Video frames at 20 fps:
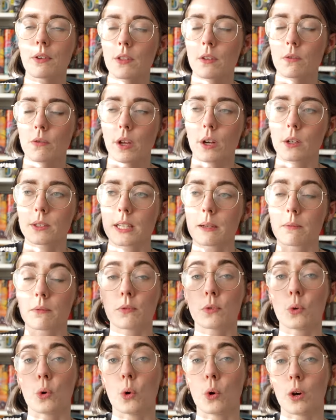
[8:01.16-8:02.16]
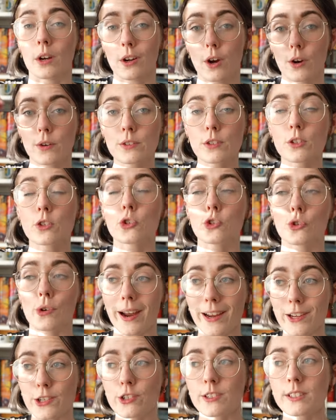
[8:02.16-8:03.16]
fifth and final tip for
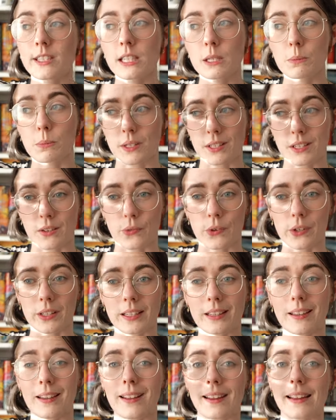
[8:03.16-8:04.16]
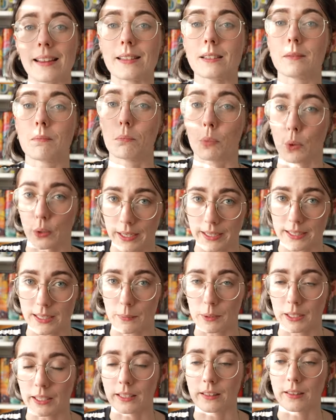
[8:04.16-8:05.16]
concentration specifically is body
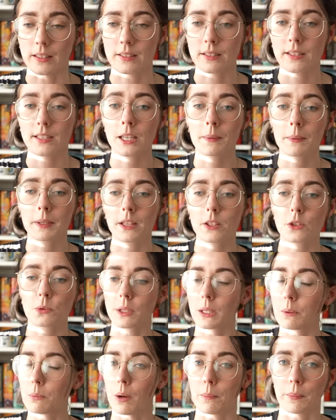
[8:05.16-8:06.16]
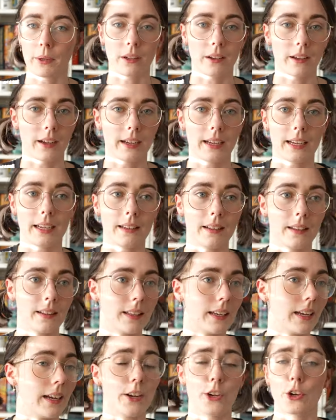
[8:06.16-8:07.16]
doubling. This is something that's really popular in
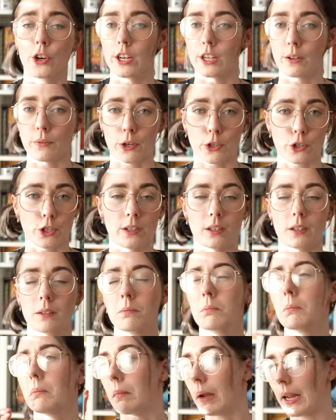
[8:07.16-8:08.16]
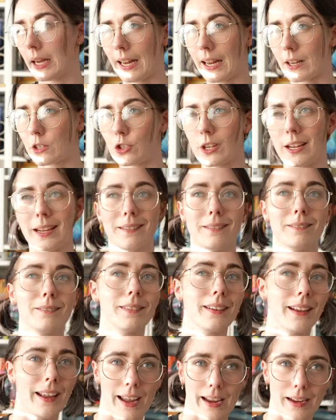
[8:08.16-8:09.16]
the neurodivergent ADHD
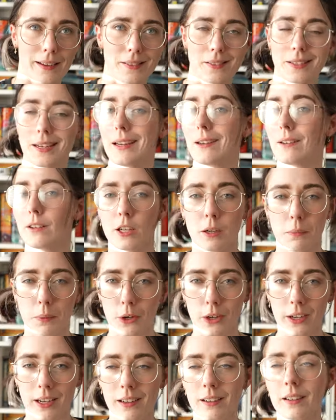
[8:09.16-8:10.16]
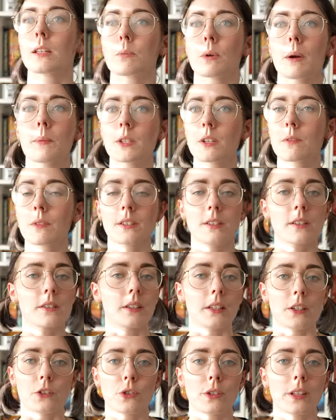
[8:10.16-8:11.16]
ASD community. The premise of this is
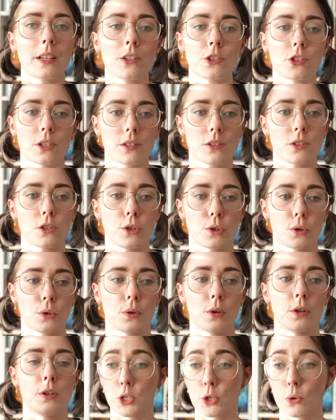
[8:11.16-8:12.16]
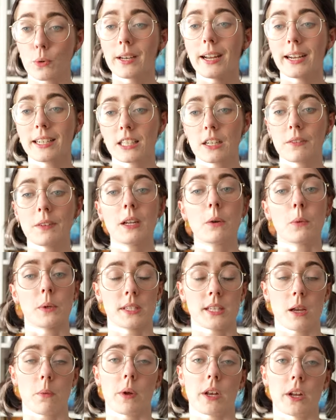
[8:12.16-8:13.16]
literally just to do an activity with
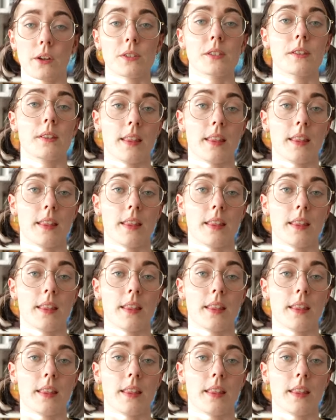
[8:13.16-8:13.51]
someone else